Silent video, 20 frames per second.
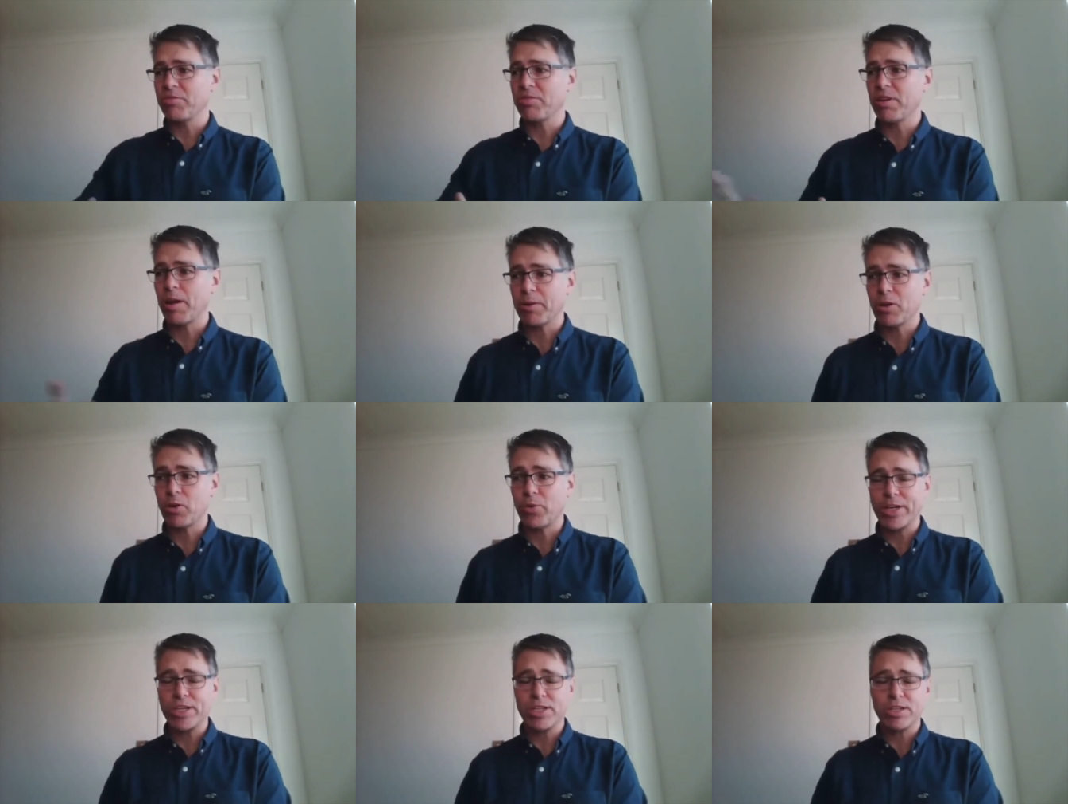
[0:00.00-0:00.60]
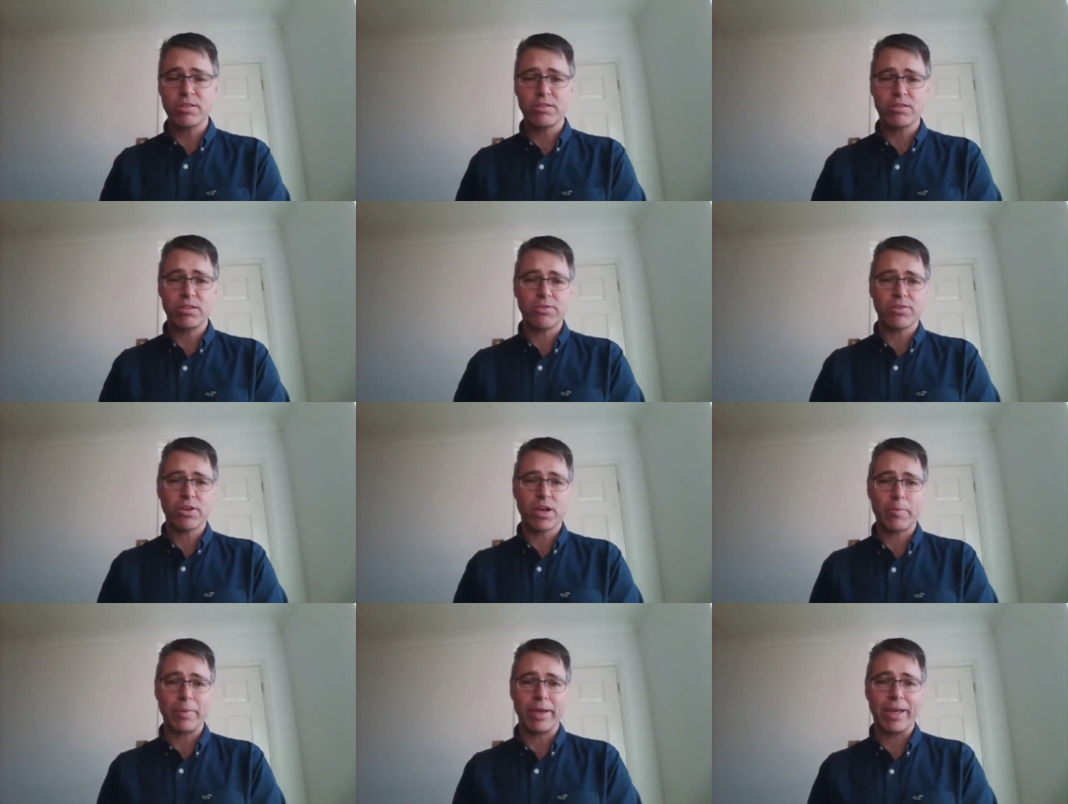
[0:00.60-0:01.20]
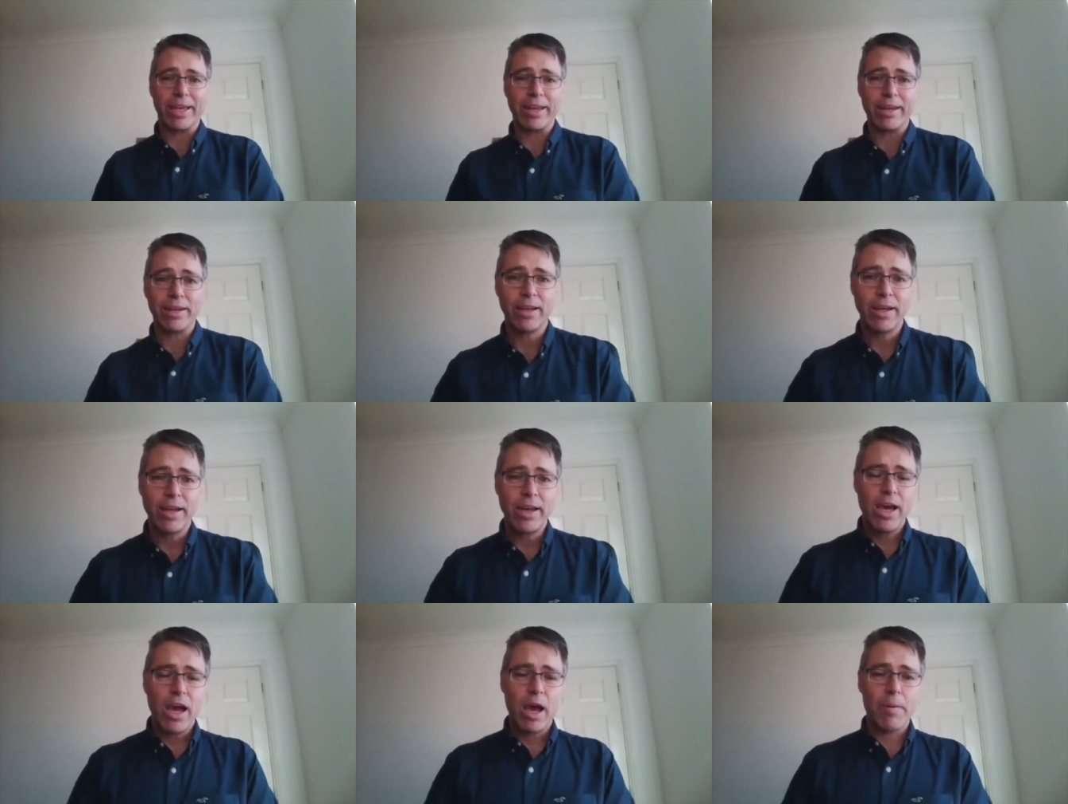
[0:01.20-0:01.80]
A couple of questions that are coming in
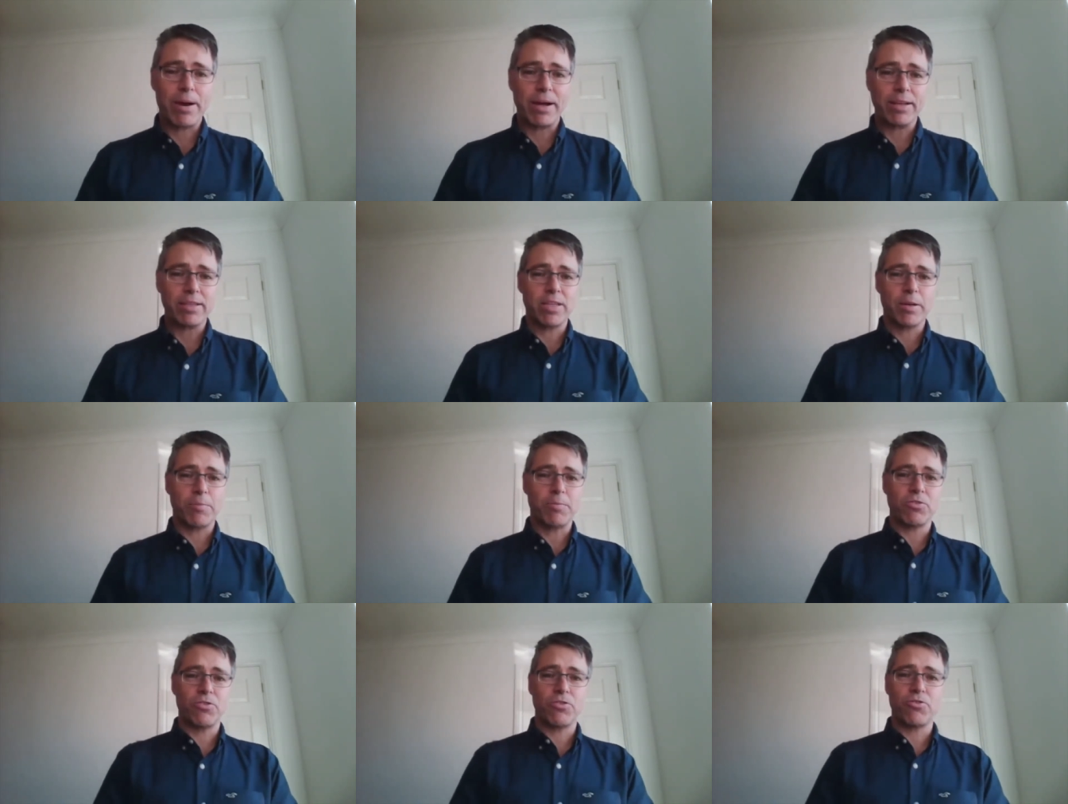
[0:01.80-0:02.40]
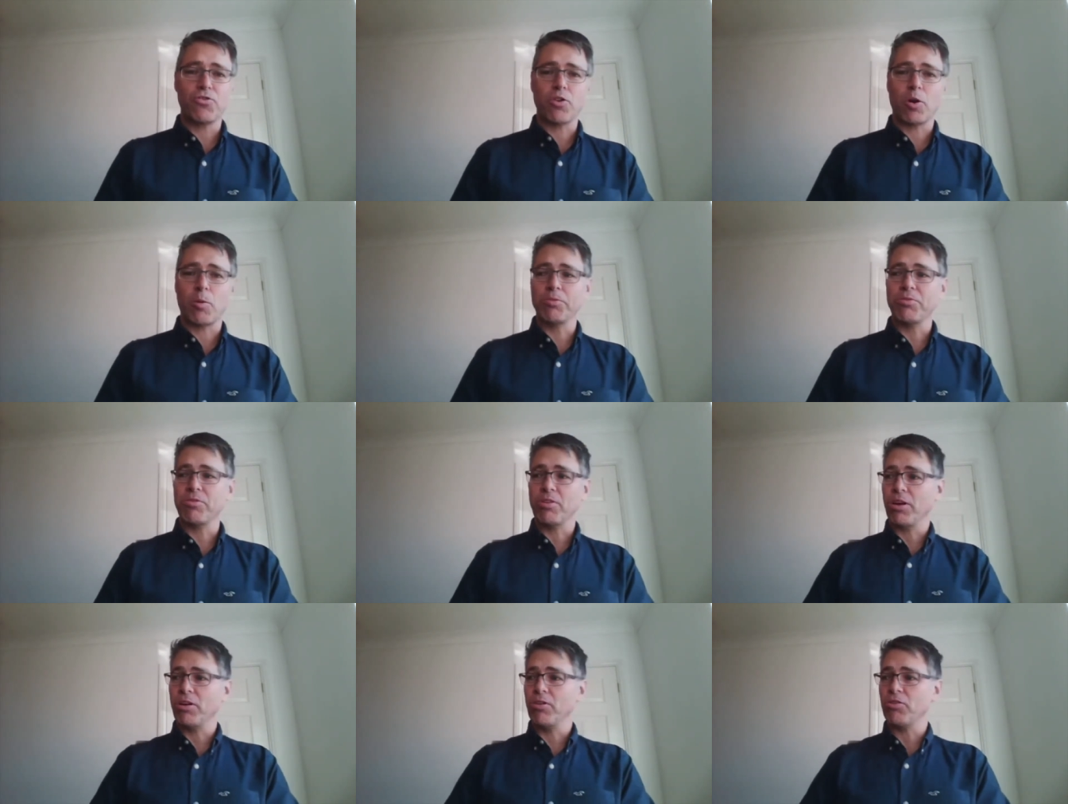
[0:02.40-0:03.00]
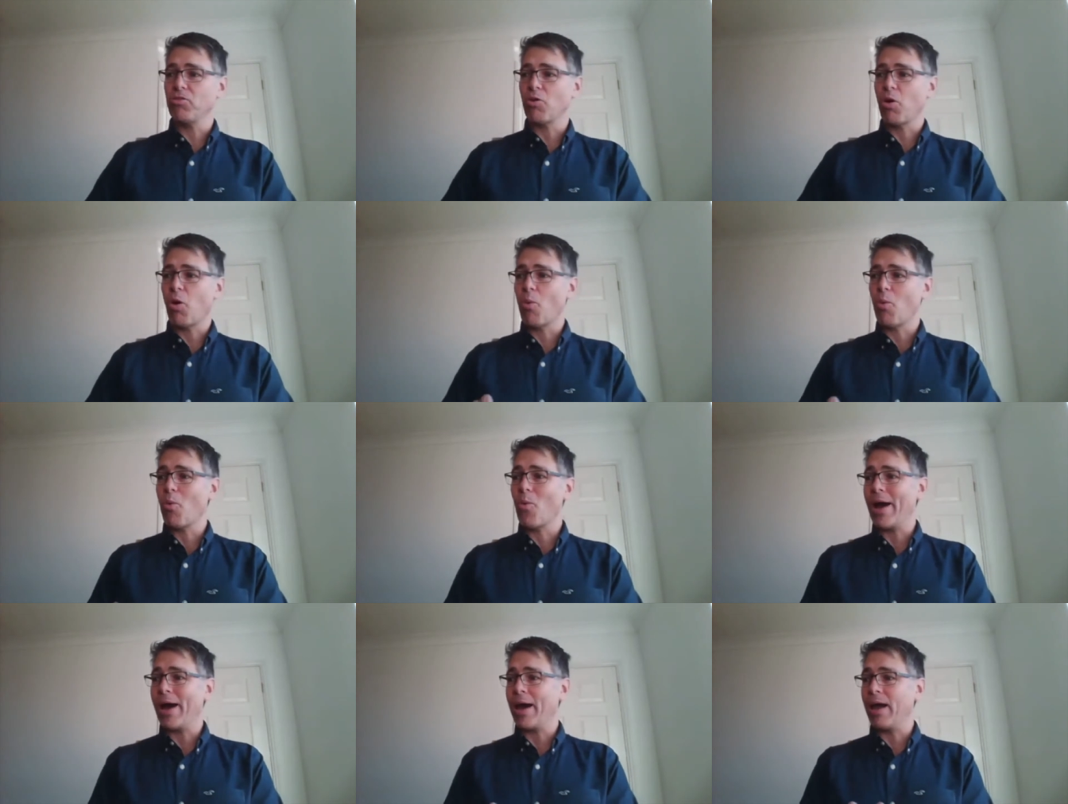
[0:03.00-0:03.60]
about dips and drops as
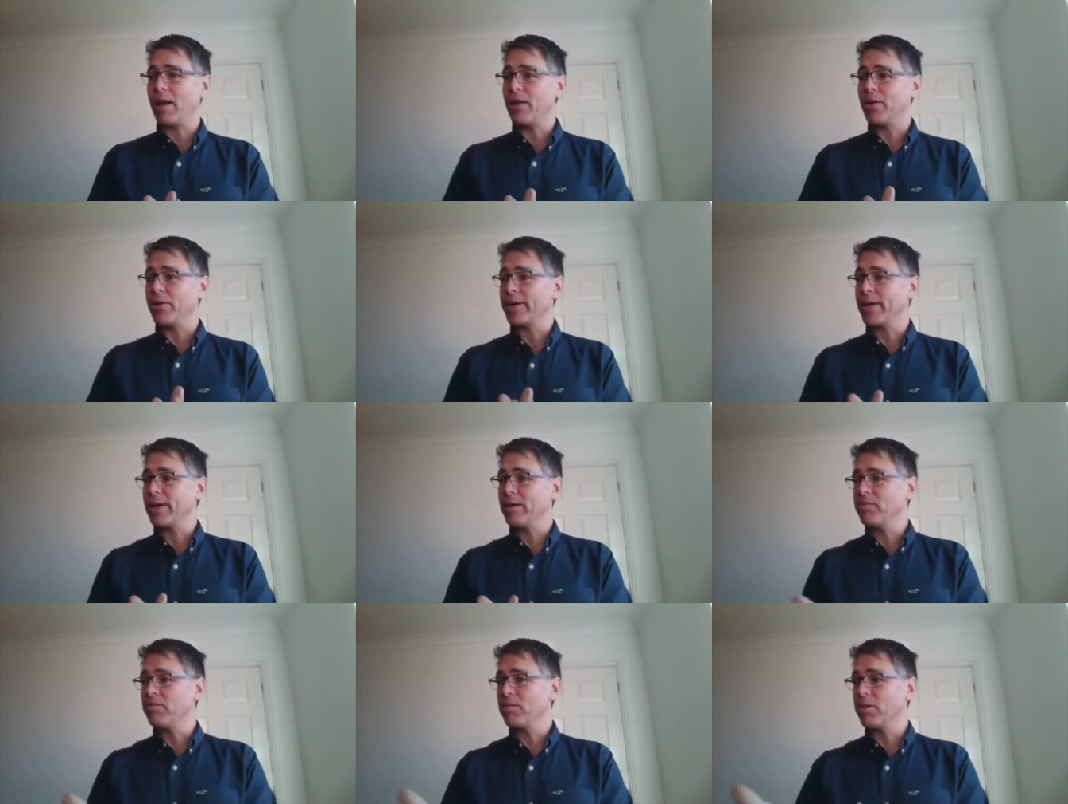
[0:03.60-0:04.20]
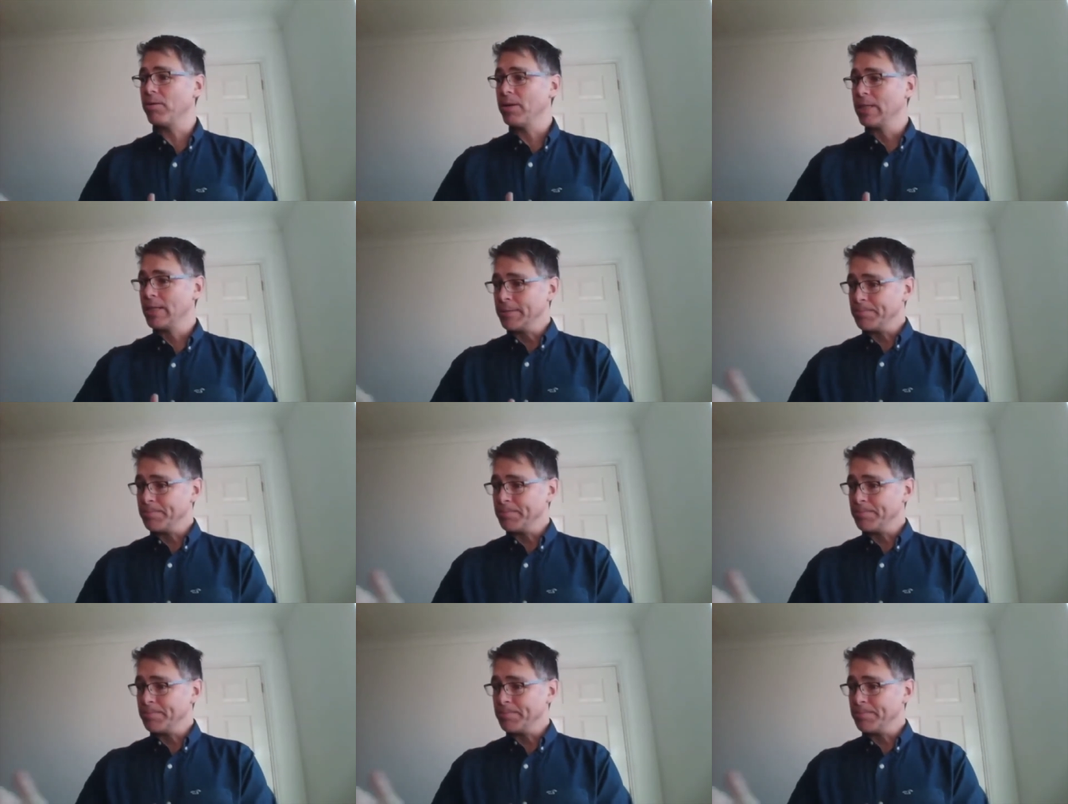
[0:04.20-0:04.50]
well. Okay, so